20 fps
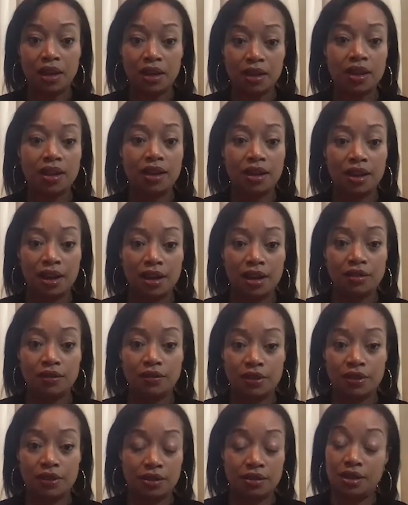They kind of
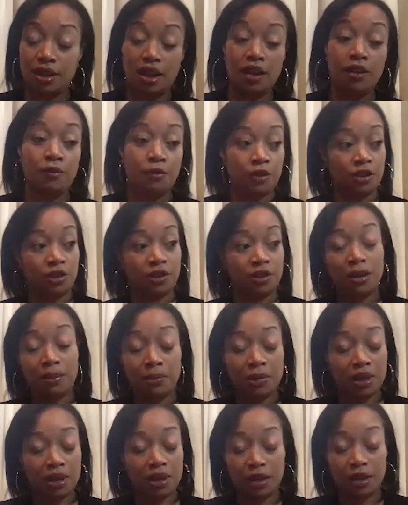say for
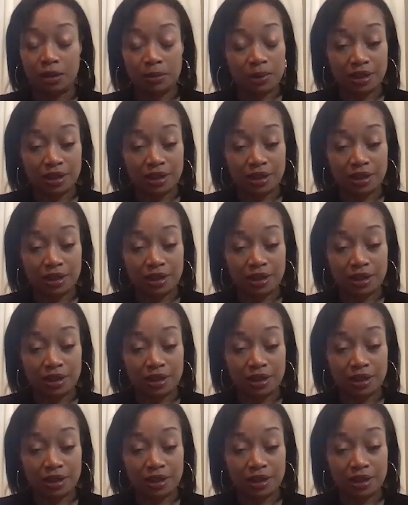some therapy